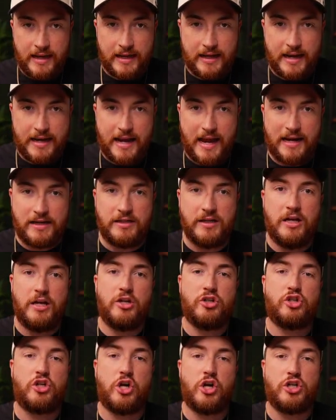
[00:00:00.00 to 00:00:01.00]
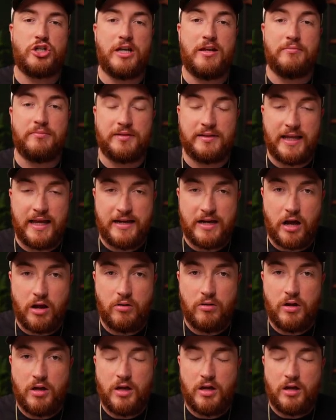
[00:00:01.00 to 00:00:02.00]
Connect Church in
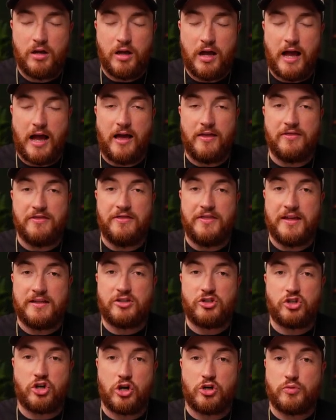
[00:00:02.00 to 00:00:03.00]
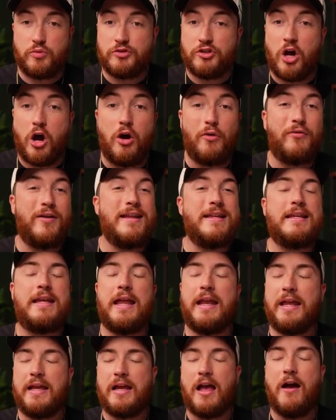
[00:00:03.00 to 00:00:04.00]
Plano. This church was already
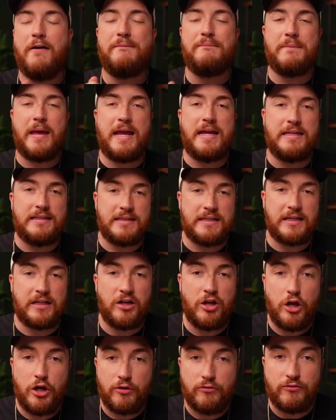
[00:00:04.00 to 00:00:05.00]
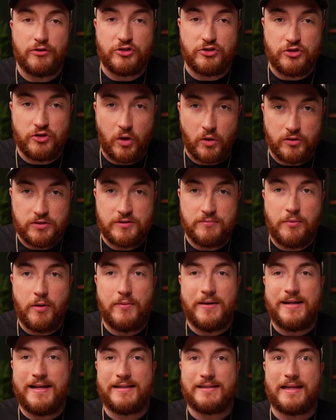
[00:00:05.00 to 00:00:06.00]
getting amazing results, but
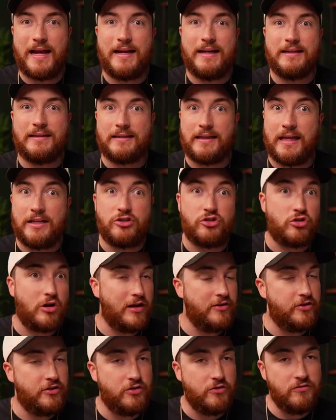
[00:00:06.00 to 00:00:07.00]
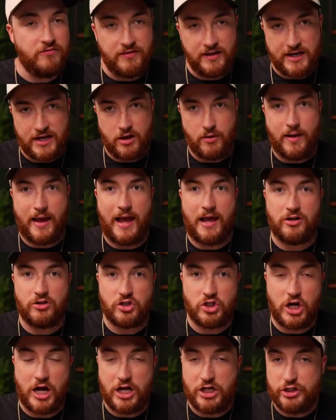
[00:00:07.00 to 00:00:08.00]
we decided let's try the new video ad
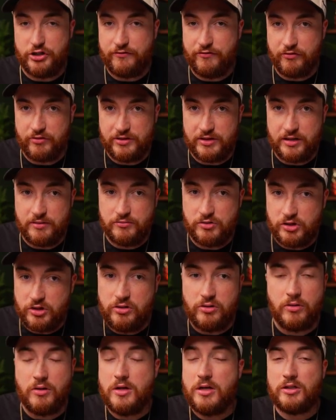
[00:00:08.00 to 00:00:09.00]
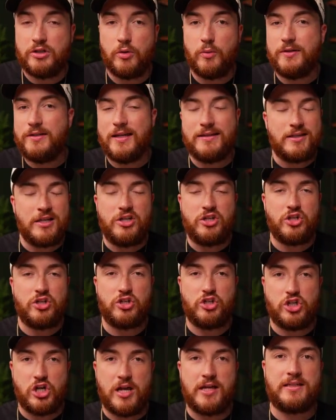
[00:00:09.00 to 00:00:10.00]
strategy for them too. So it doesn't
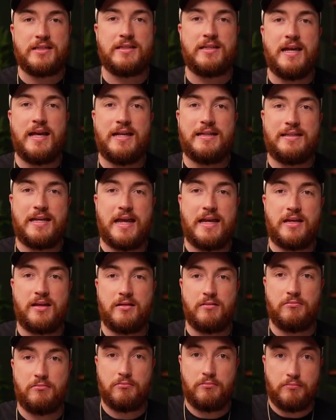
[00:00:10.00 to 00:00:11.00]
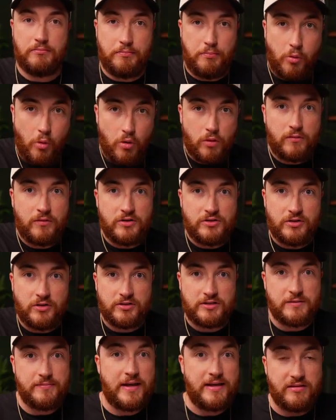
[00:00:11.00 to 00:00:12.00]
just take poor
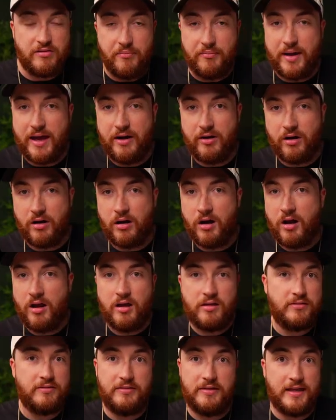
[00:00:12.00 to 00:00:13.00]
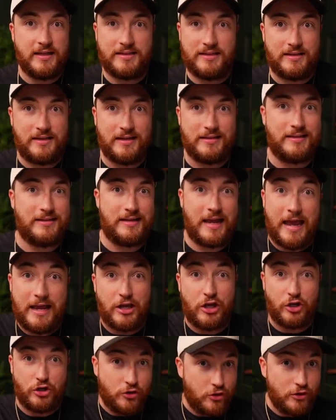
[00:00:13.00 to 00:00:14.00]
results and make them better. This can
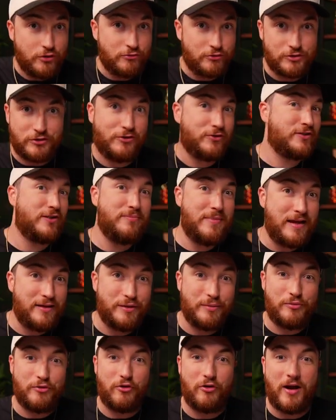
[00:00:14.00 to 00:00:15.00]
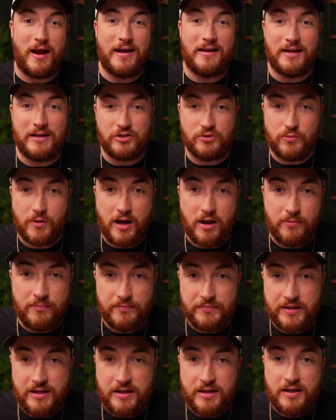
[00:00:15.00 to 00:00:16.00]
take good results and make them great as
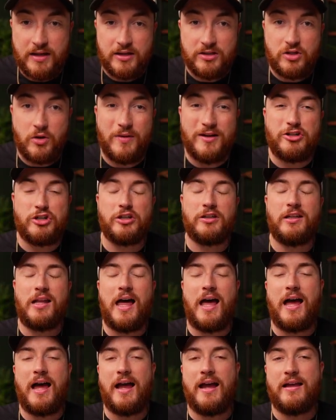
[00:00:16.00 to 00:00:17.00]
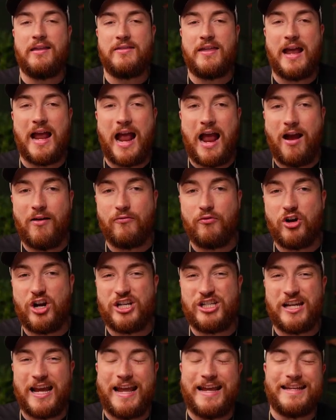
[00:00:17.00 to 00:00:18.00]
well. So in July, they
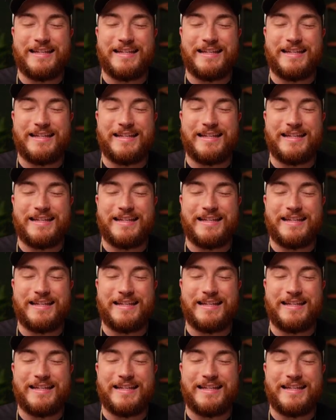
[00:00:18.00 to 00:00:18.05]
average a